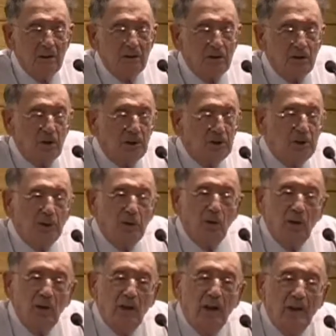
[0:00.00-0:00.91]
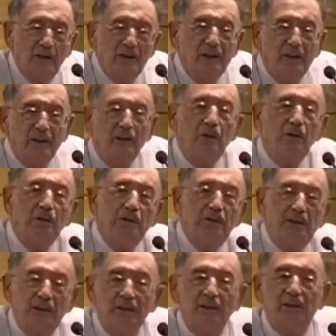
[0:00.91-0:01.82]
So you all are
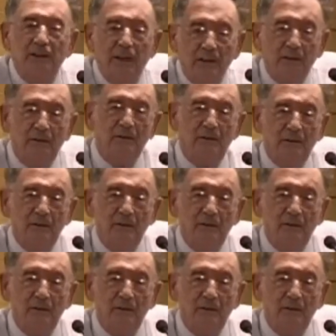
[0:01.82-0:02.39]
included in that.